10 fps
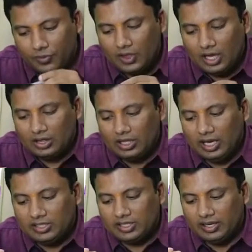these
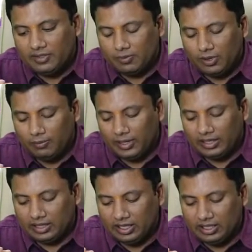are divisible by
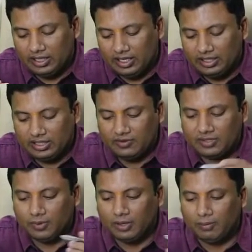3, these
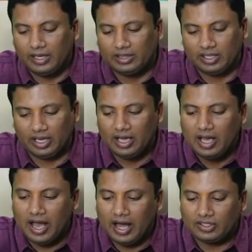divisible by 3.
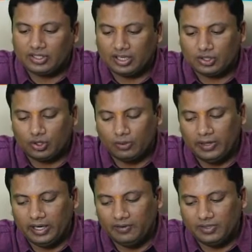Answer should be
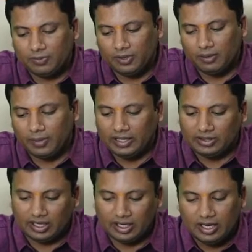divisible by
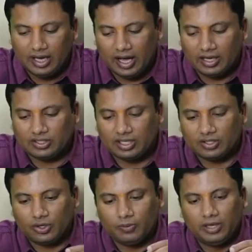3. Answer
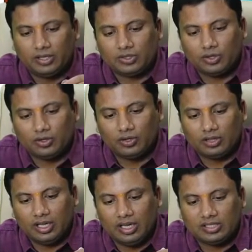should be. So,
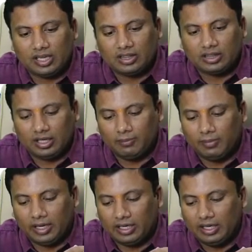these nothing
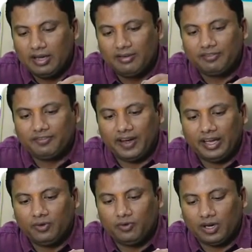but 5
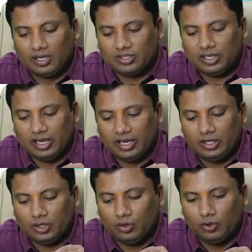ones
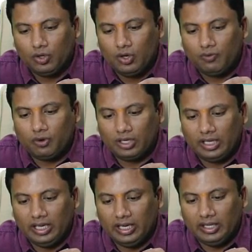into
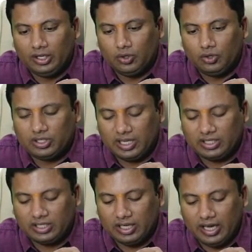14 into 6,
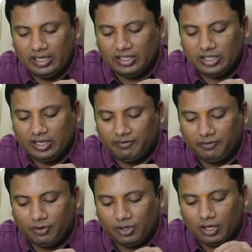
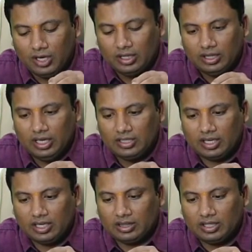84. These
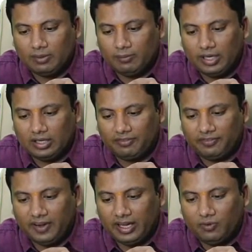nothing but
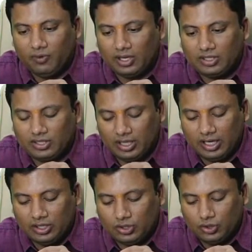5 ones
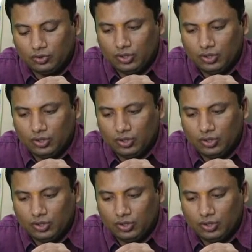into